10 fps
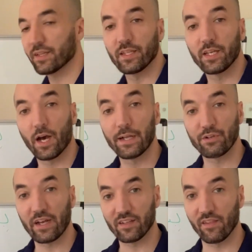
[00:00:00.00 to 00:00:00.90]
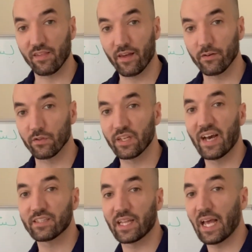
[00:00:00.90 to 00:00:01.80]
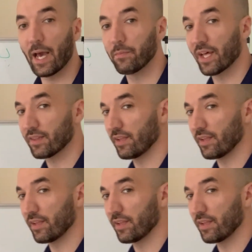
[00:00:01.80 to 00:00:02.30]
the contract is settled, at the time that the